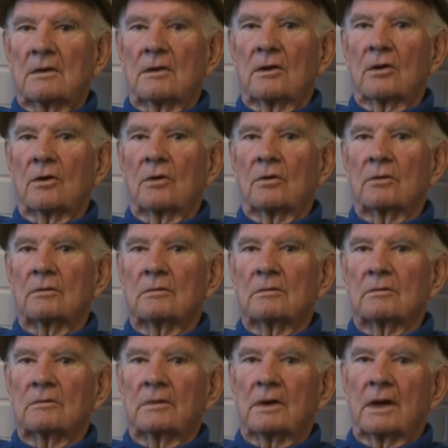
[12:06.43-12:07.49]
No,
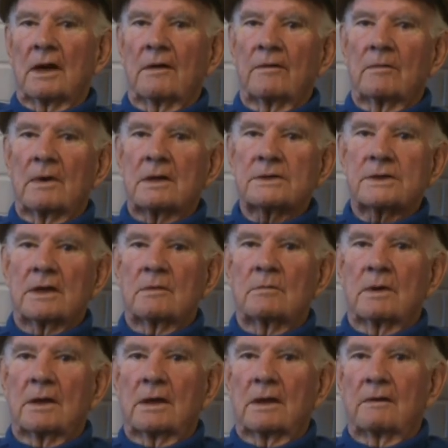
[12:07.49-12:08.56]
we have them. I send
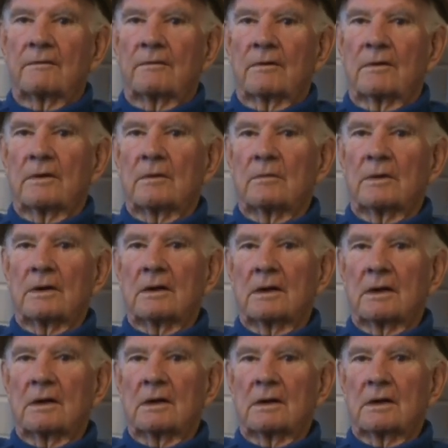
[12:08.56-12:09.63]
money for them, but
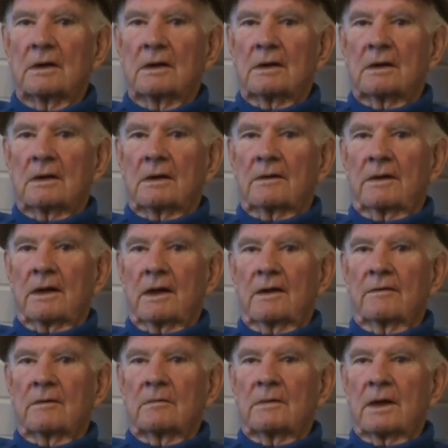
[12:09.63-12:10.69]
they
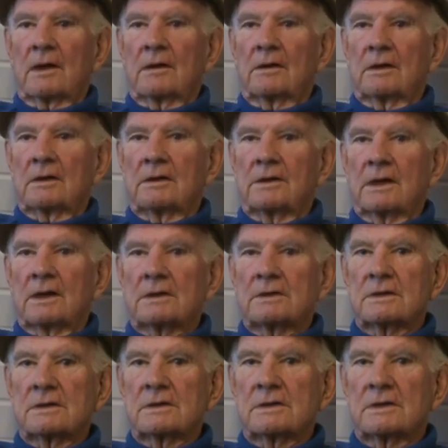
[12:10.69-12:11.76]
have them down in
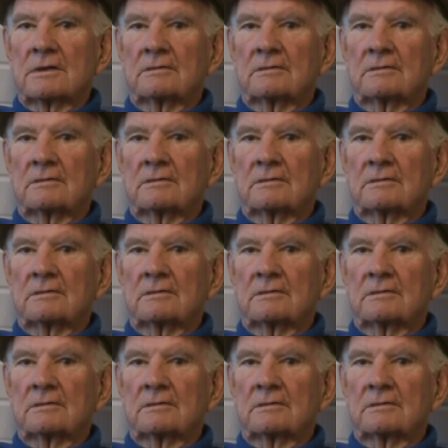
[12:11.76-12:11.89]
Texas.